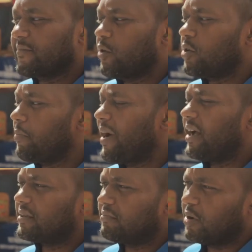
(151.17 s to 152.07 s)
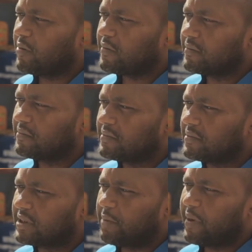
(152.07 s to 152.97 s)
Good and bad, both,
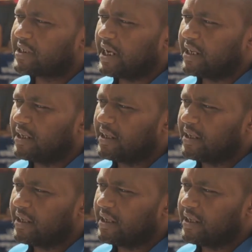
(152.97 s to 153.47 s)
side by side.